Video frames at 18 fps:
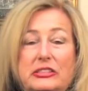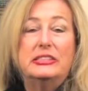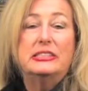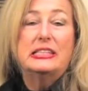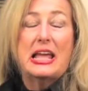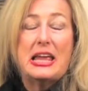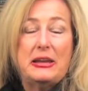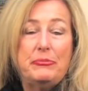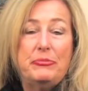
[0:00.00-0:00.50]

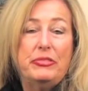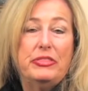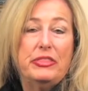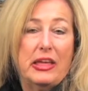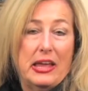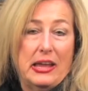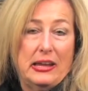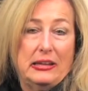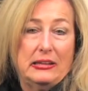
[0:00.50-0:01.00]
The same
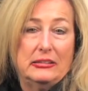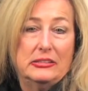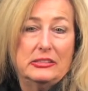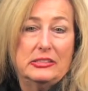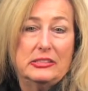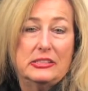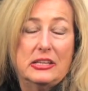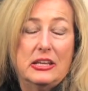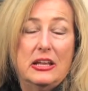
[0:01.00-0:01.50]

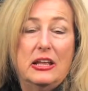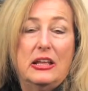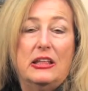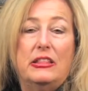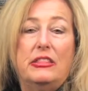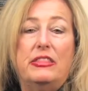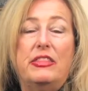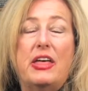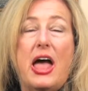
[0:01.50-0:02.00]
things
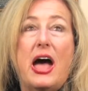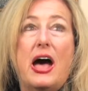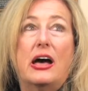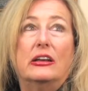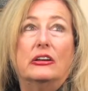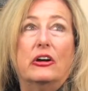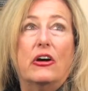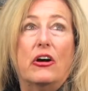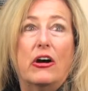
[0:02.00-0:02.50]

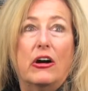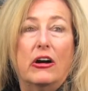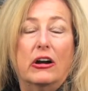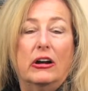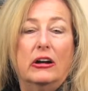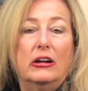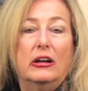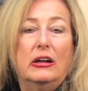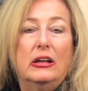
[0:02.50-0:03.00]
that
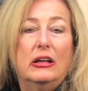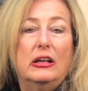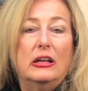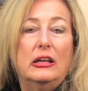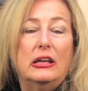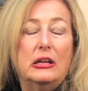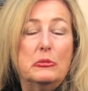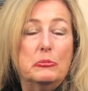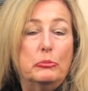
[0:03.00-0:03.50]
are
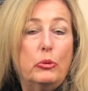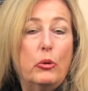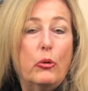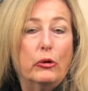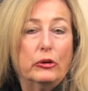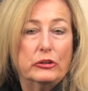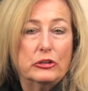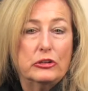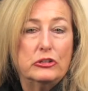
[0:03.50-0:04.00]

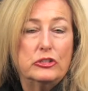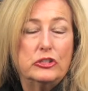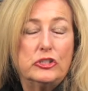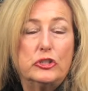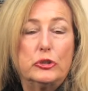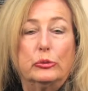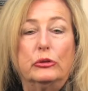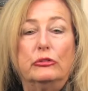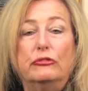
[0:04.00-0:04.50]
important
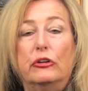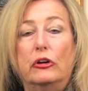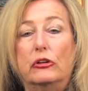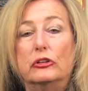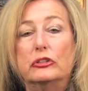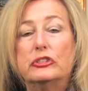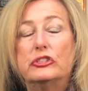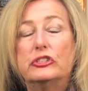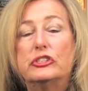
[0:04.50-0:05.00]
to
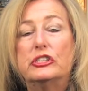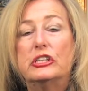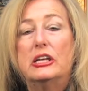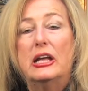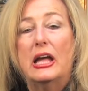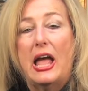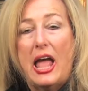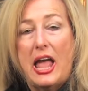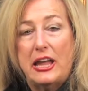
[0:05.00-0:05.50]
reverse
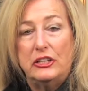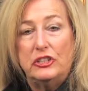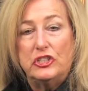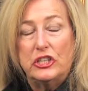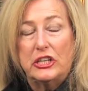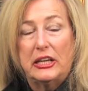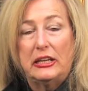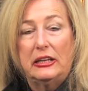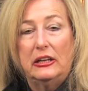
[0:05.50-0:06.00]

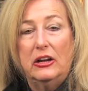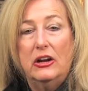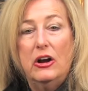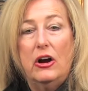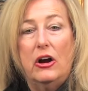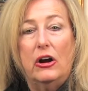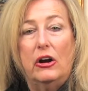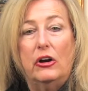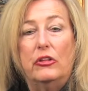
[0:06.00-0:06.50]
aging
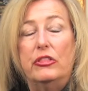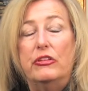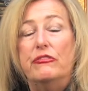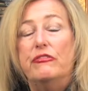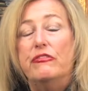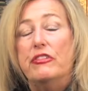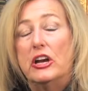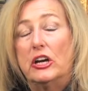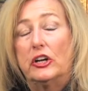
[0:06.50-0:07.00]
are the
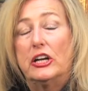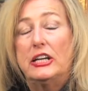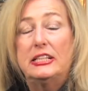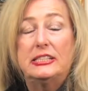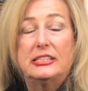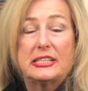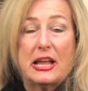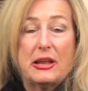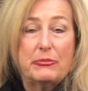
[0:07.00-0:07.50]
very
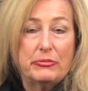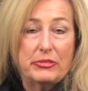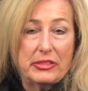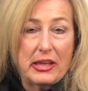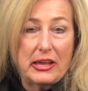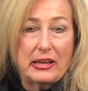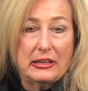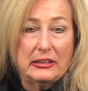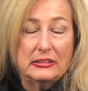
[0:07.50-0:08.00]
same
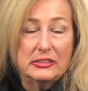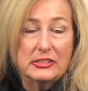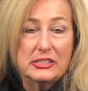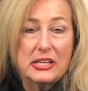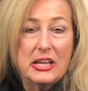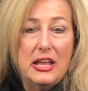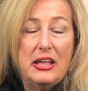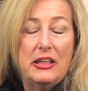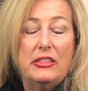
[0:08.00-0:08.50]

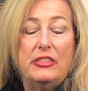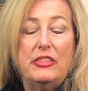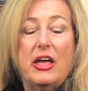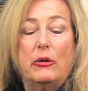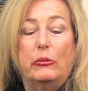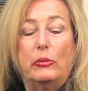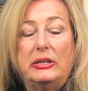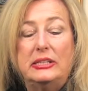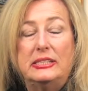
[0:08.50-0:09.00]
things
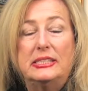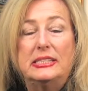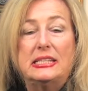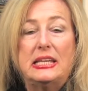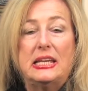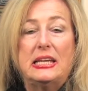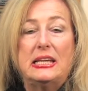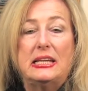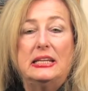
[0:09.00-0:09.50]
that we
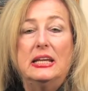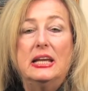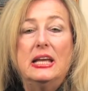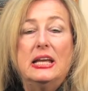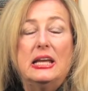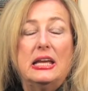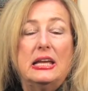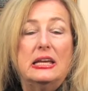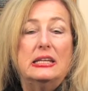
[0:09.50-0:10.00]
see
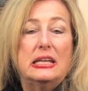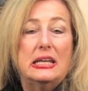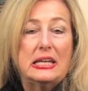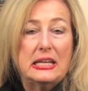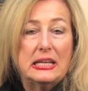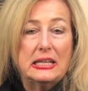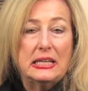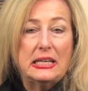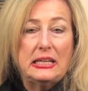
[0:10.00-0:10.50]
in
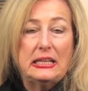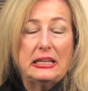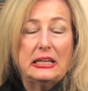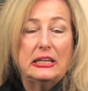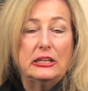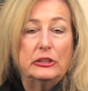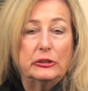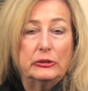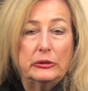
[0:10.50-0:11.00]
any
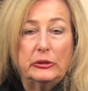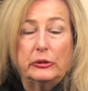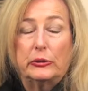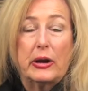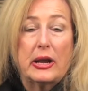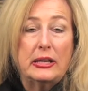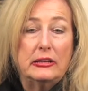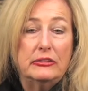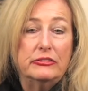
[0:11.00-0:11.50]

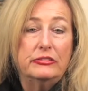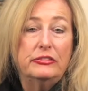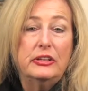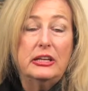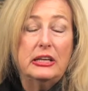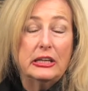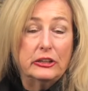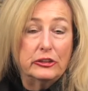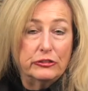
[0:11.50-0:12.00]
integrative
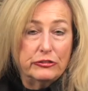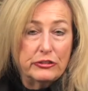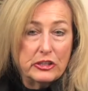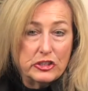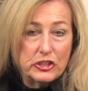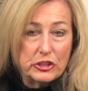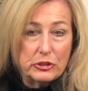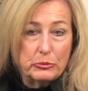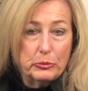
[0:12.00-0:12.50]

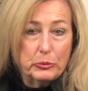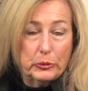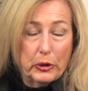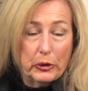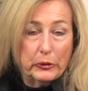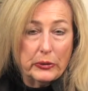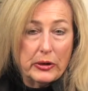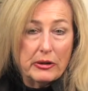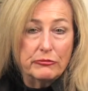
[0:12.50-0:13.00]
intervention
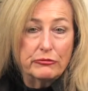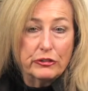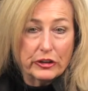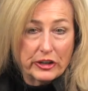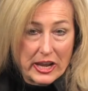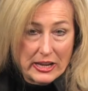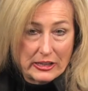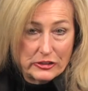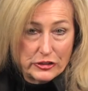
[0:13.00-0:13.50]
program for
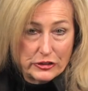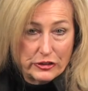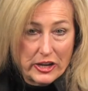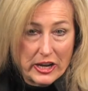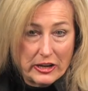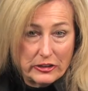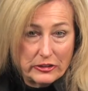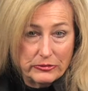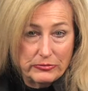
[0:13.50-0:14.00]
cancer
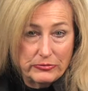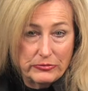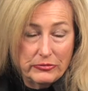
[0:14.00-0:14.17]
care.